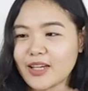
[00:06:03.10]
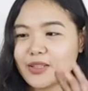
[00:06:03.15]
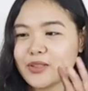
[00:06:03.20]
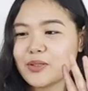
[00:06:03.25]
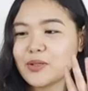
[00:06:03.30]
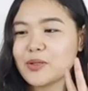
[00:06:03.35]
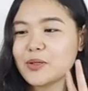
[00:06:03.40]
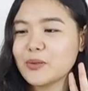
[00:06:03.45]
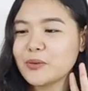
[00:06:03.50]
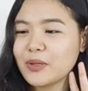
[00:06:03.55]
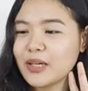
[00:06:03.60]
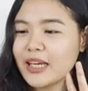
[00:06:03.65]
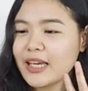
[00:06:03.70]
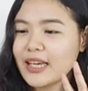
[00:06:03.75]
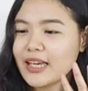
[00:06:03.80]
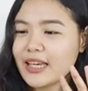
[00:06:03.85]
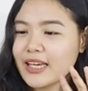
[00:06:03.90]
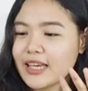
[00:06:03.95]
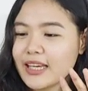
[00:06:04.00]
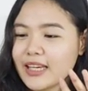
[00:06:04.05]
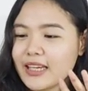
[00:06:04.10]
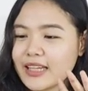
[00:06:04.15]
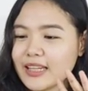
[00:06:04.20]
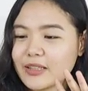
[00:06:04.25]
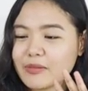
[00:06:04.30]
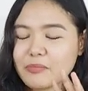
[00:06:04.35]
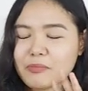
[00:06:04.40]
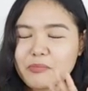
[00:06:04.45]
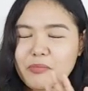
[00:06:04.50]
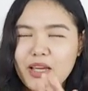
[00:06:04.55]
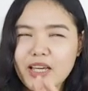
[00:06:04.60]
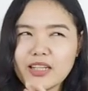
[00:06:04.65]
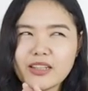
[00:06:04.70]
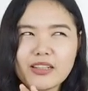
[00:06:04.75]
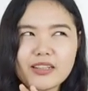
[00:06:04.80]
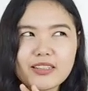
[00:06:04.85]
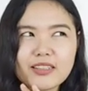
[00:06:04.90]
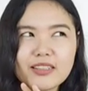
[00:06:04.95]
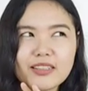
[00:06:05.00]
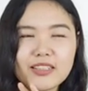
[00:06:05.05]
I know it may
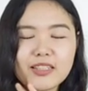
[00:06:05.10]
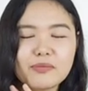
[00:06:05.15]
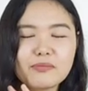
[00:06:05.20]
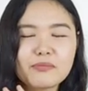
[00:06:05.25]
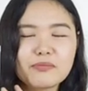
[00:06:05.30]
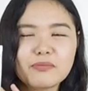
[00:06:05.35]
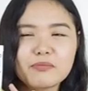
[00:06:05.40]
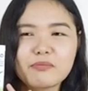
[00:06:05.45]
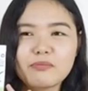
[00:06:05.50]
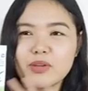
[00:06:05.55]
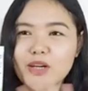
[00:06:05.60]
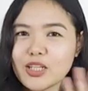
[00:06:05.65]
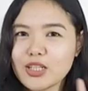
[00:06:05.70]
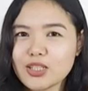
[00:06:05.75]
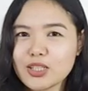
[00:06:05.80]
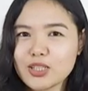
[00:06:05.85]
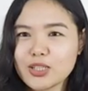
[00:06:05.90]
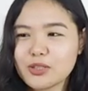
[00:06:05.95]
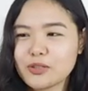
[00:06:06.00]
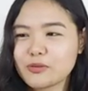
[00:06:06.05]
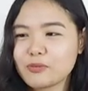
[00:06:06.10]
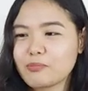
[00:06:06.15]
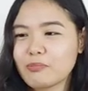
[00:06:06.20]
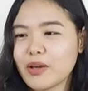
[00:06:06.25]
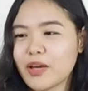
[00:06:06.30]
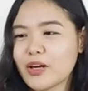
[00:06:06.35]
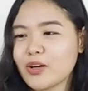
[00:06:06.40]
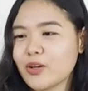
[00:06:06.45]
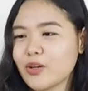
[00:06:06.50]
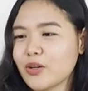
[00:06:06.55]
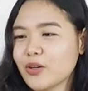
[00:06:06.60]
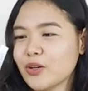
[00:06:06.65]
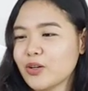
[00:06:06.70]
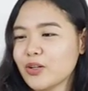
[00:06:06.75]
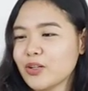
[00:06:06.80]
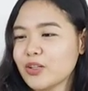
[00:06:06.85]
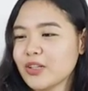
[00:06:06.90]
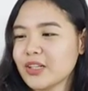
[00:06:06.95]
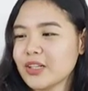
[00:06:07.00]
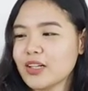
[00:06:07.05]
not seem much,
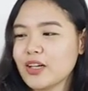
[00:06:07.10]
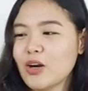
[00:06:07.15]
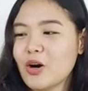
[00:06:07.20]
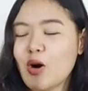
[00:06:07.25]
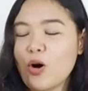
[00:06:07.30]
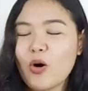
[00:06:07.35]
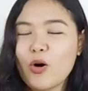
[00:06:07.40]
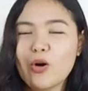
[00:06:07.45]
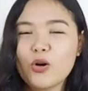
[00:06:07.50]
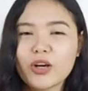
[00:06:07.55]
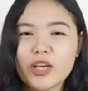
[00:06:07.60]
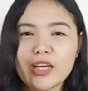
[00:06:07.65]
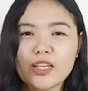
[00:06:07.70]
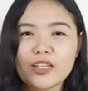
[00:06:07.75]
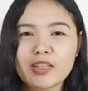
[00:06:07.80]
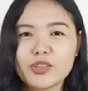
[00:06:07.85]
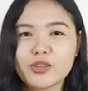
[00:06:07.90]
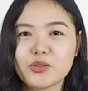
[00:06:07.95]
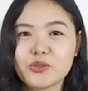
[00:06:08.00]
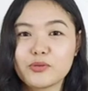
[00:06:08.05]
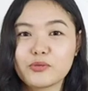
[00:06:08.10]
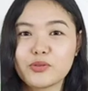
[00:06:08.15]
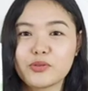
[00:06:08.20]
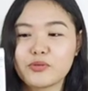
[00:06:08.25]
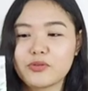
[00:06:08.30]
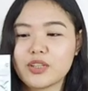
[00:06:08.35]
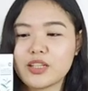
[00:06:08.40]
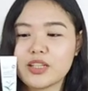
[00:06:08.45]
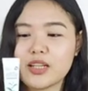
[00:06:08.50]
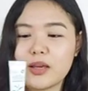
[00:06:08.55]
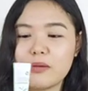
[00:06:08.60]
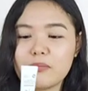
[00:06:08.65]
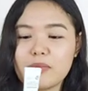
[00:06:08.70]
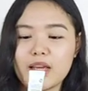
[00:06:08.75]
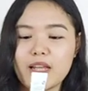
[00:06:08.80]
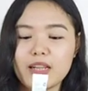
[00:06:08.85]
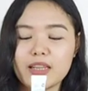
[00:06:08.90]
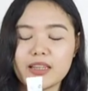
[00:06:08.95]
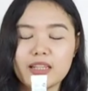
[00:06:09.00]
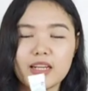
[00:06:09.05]
pero okay na tong 15
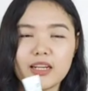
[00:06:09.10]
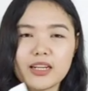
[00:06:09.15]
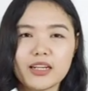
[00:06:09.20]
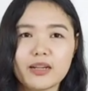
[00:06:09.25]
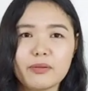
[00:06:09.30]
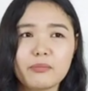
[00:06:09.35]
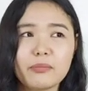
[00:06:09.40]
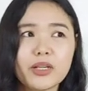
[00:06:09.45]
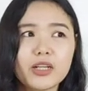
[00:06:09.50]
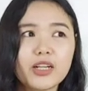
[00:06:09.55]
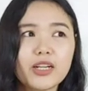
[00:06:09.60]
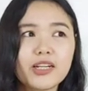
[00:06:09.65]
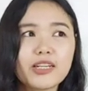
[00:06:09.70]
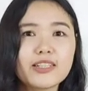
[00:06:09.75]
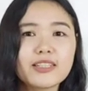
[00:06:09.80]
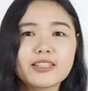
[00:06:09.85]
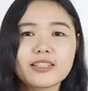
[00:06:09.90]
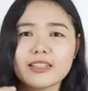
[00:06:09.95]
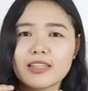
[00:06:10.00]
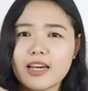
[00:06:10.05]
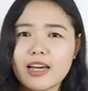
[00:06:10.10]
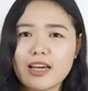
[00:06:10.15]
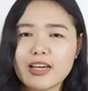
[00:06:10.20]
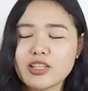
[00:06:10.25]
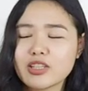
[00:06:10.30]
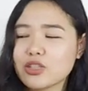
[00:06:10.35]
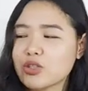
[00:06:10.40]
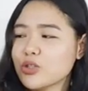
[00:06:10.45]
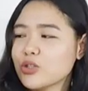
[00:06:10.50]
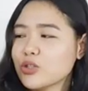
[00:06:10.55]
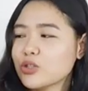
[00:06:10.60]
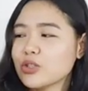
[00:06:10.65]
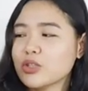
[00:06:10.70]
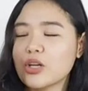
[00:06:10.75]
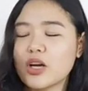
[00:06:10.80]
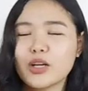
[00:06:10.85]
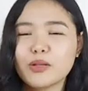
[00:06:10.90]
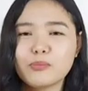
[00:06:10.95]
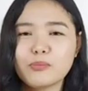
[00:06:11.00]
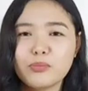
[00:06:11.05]
ml talaga. Because guys, you should
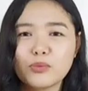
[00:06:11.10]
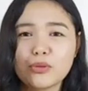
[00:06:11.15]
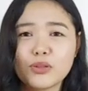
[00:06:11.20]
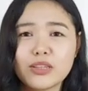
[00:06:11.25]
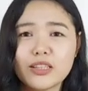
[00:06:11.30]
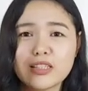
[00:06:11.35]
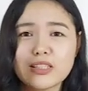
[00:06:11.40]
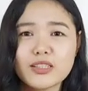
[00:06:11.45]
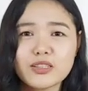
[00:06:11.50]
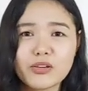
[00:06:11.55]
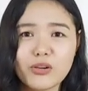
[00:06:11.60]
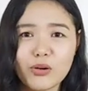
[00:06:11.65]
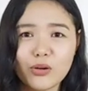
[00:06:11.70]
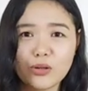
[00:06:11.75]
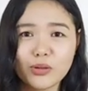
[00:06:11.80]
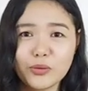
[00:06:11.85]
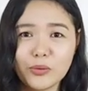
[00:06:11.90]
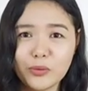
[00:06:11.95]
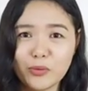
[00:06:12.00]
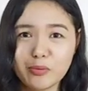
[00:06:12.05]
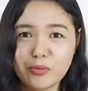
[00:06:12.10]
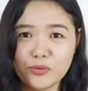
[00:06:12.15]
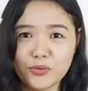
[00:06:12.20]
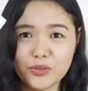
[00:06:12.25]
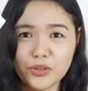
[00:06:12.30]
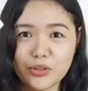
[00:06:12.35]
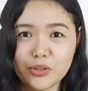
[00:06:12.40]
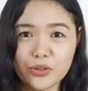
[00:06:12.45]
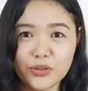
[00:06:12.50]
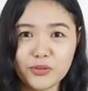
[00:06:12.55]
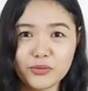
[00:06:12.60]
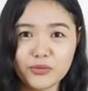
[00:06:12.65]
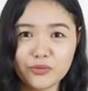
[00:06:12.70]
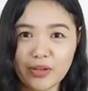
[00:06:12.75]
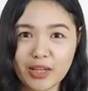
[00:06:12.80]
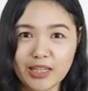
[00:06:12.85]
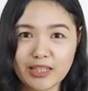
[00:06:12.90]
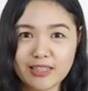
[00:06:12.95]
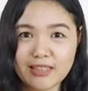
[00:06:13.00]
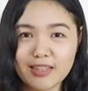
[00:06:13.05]
not put this all over your
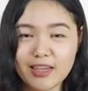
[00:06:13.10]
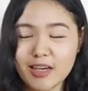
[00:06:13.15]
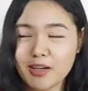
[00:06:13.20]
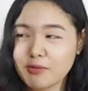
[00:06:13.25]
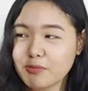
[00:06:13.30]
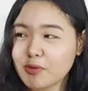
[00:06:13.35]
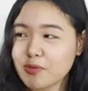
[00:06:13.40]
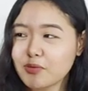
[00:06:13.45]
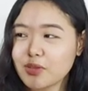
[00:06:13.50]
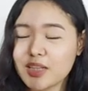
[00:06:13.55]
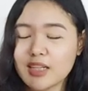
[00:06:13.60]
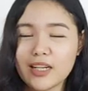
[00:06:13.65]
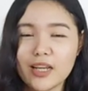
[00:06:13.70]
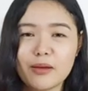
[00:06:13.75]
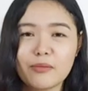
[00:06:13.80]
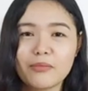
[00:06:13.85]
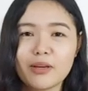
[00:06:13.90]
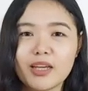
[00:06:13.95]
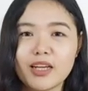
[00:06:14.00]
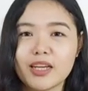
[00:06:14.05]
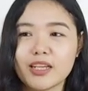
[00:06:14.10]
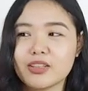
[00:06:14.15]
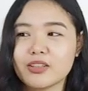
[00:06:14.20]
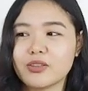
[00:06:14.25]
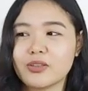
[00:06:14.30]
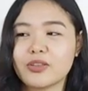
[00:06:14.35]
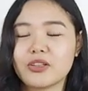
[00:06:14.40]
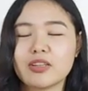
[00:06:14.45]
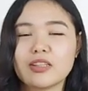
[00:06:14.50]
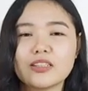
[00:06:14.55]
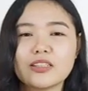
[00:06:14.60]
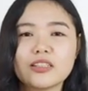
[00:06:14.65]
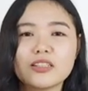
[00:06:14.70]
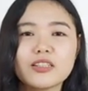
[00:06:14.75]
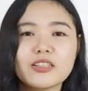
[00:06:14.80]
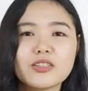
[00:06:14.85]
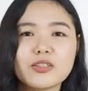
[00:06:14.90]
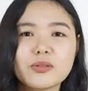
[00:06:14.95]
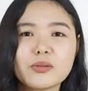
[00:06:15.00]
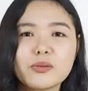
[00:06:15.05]
face. Kaya 15 ml lang to. This
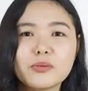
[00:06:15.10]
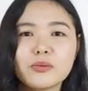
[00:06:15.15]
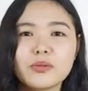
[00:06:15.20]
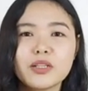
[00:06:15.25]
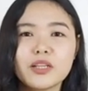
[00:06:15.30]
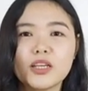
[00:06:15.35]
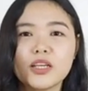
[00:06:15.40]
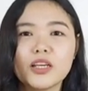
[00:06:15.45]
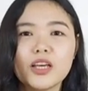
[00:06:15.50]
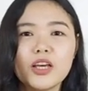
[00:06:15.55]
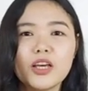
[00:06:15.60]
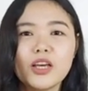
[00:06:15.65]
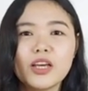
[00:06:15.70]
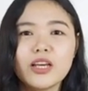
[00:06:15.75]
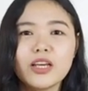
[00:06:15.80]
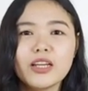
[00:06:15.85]
is only...